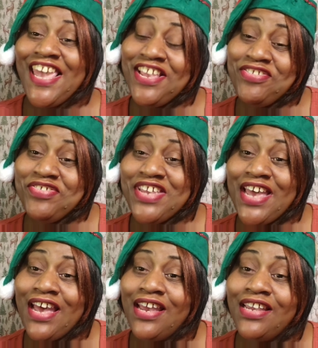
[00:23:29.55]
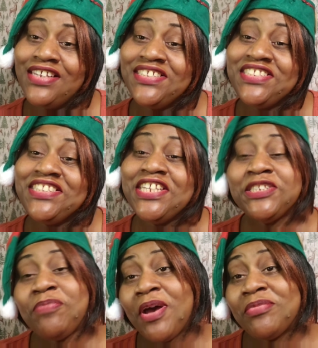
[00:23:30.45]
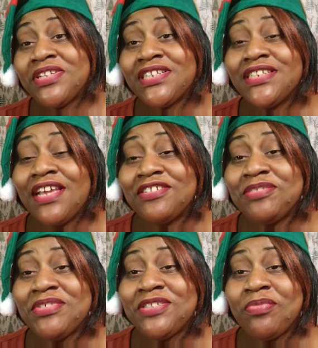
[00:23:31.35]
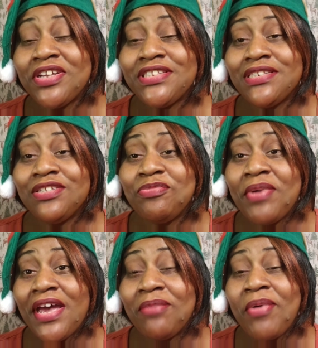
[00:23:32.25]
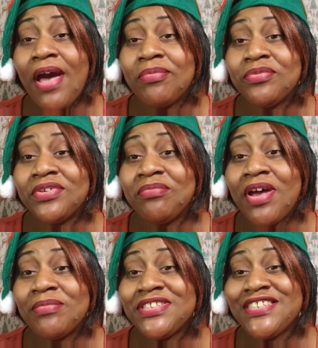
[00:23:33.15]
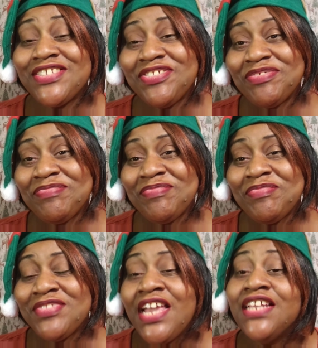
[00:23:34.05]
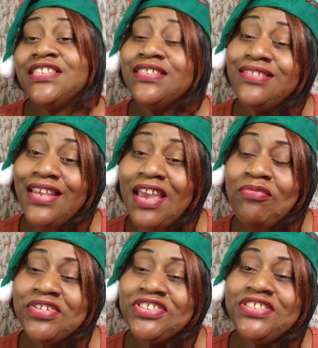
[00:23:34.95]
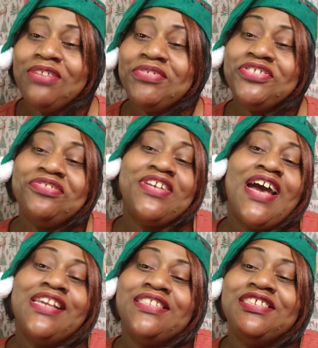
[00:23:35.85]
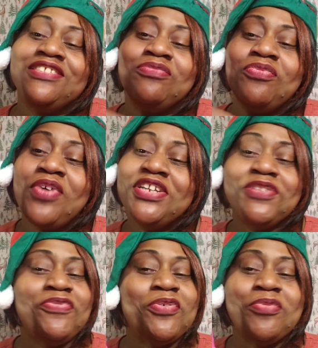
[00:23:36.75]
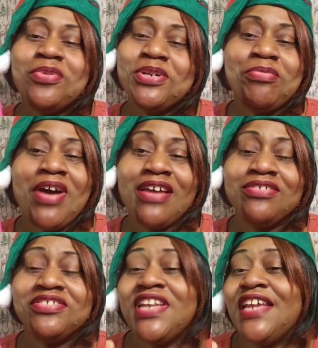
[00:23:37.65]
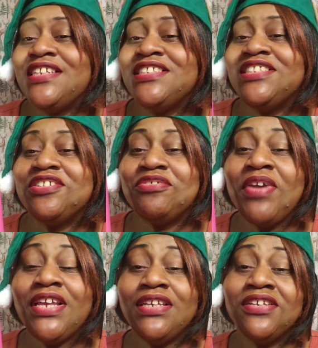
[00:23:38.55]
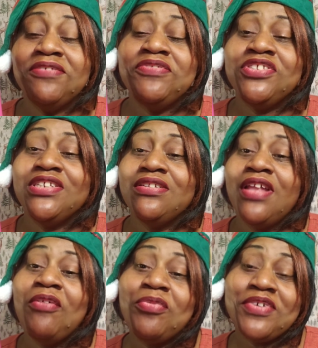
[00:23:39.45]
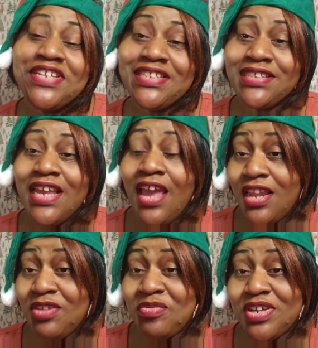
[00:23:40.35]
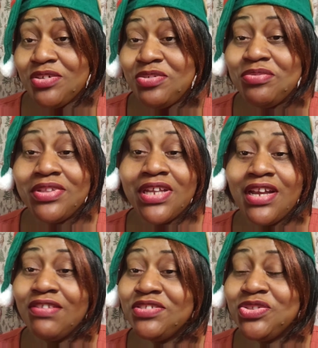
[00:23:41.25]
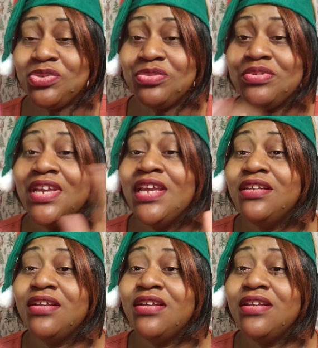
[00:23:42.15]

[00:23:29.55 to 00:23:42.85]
Hey you guys, this public announcement is brought to you by Papa with Mama Sue. Today I want to share with you guys this wonderful water bottle that is a great gift to your loved ones, anyone who loves to